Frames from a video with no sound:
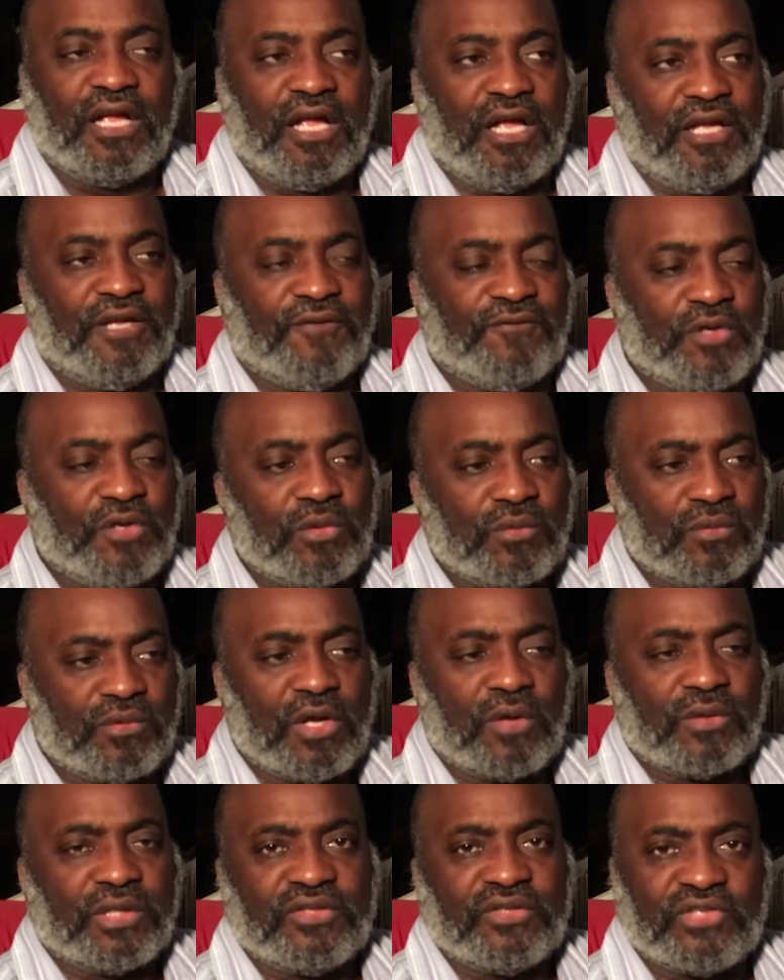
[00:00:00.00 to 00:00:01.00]
If you
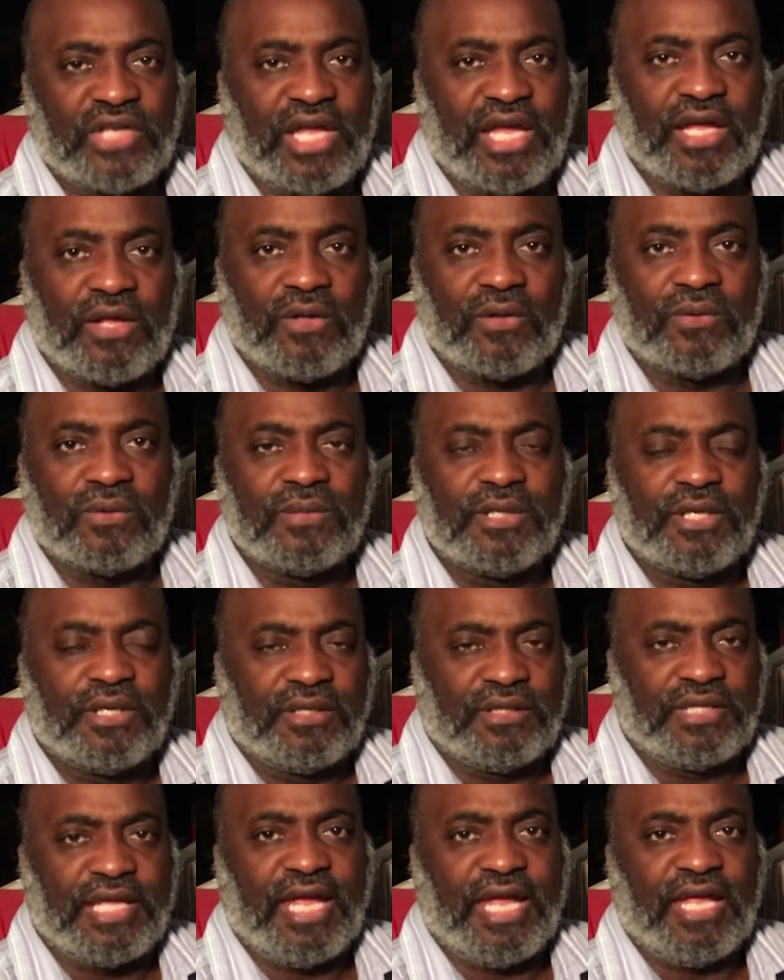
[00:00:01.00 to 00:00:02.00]
go to jail,
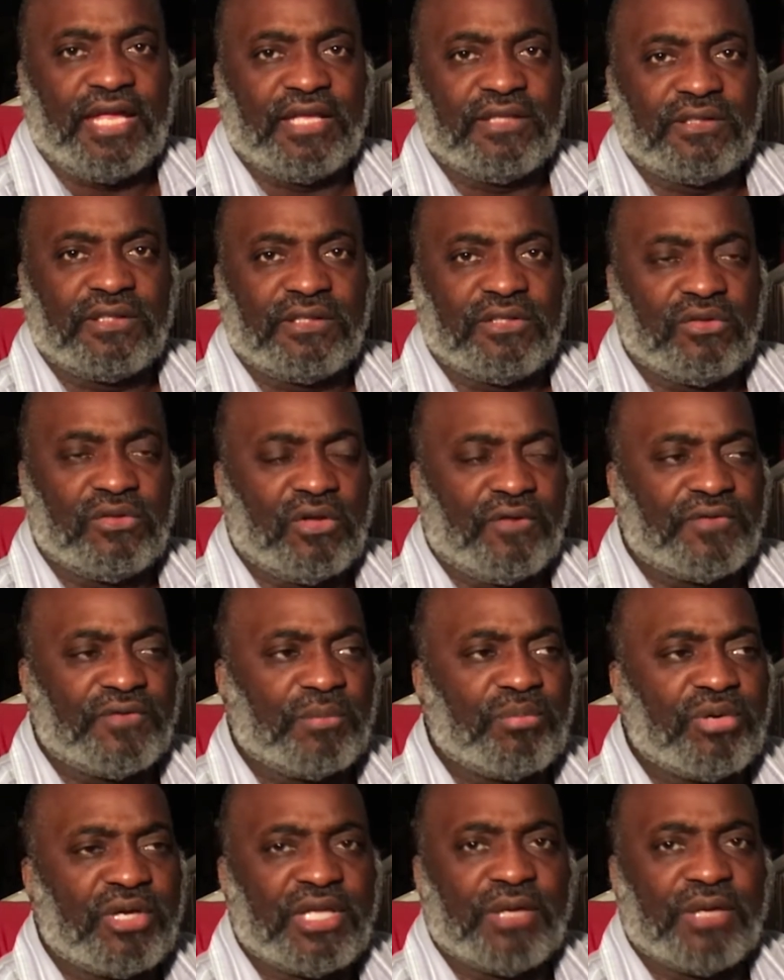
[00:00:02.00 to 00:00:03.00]
then if you're put in